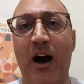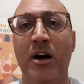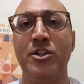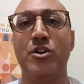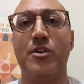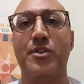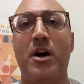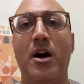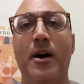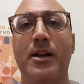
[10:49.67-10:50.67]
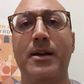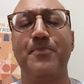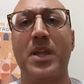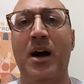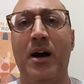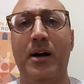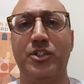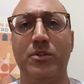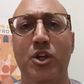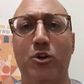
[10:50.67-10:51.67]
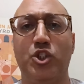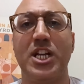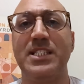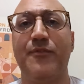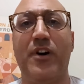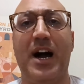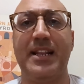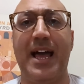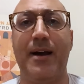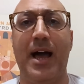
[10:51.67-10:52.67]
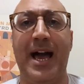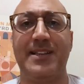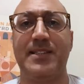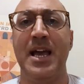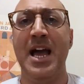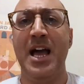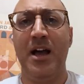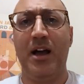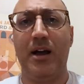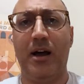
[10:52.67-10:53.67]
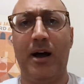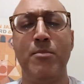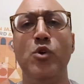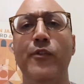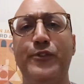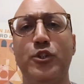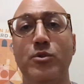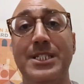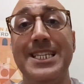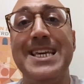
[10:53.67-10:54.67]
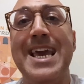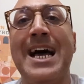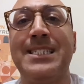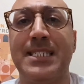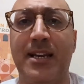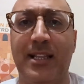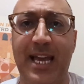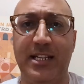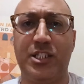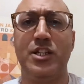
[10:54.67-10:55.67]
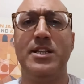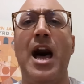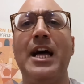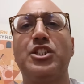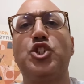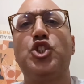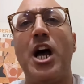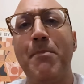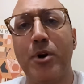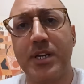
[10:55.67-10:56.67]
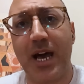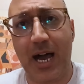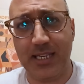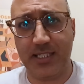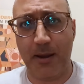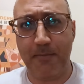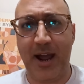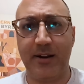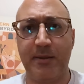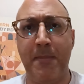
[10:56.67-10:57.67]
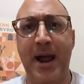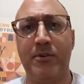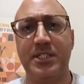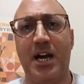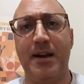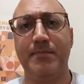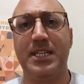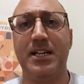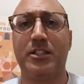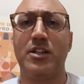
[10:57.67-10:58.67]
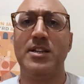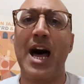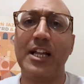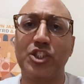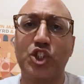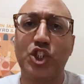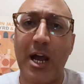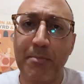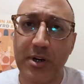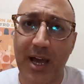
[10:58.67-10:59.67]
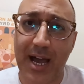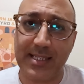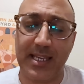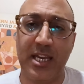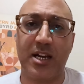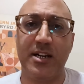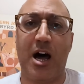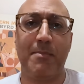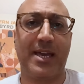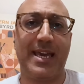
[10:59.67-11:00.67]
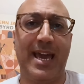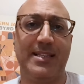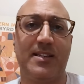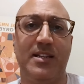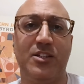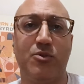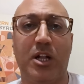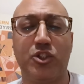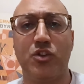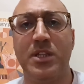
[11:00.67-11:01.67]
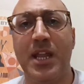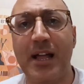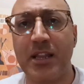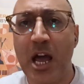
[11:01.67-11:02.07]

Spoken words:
under the, you know, justified as a move to de-escalate, to not jeopardize the maritime deal, to not jeopardize economic gains in Israel, to not